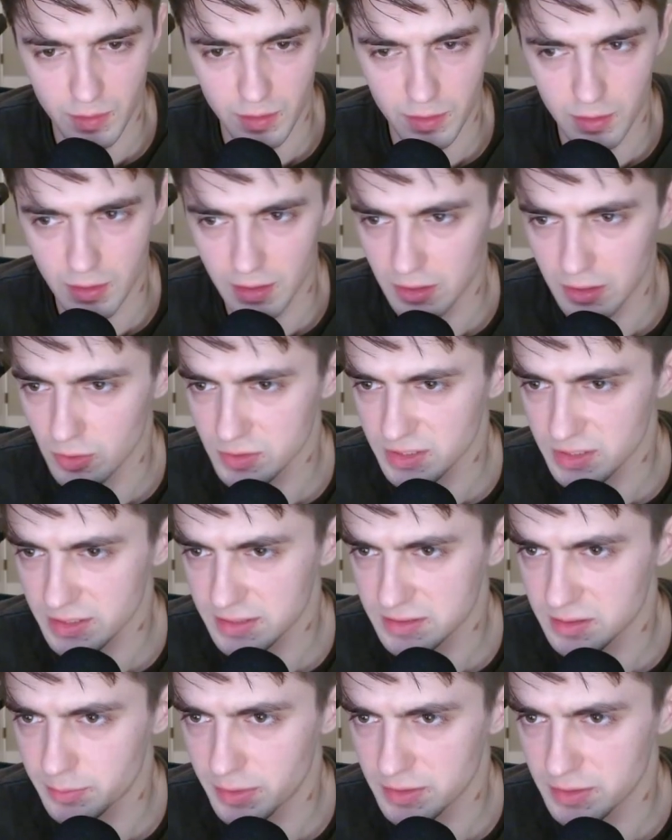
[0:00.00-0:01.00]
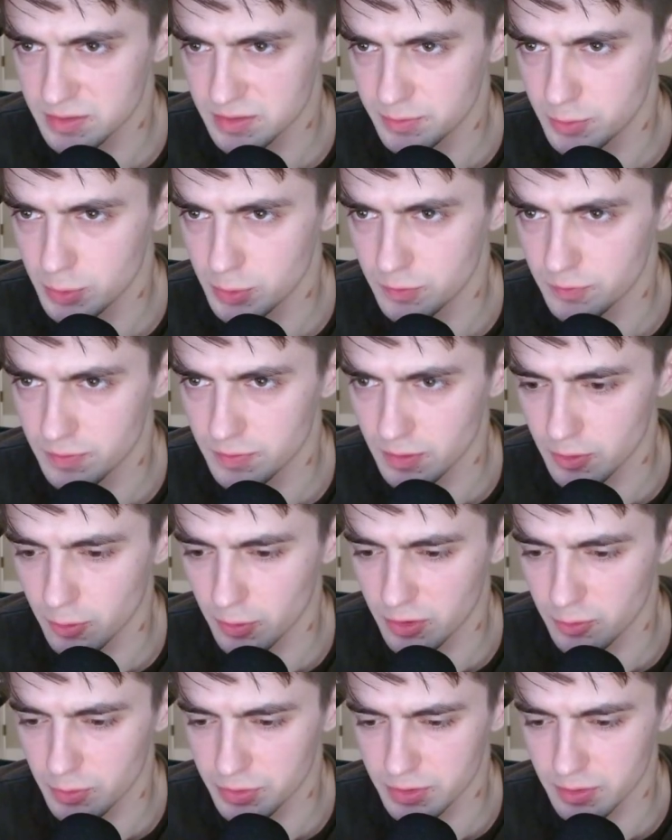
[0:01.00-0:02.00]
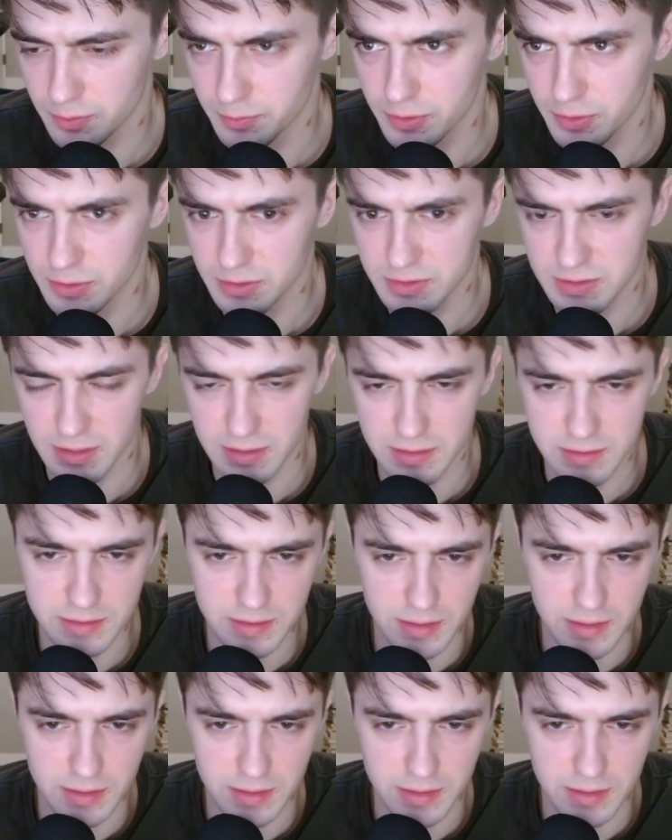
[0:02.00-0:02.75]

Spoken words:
looks like it's the best move according to what the computer says.